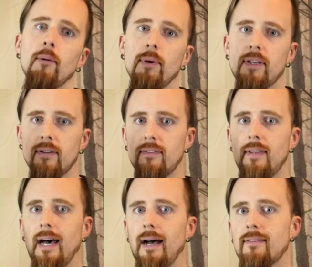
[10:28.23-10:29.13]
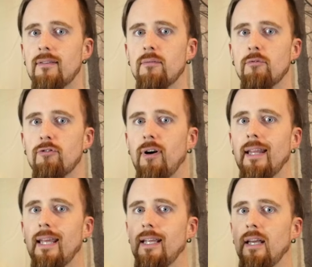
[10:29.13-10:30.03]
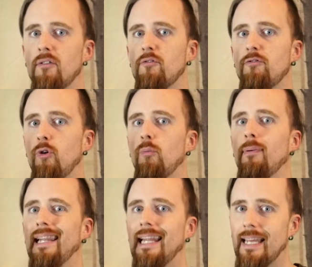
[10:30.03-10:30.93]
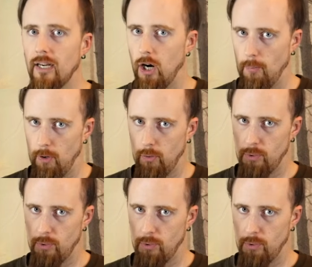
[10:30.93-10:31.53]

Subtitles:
because that's fighting in full plate armor,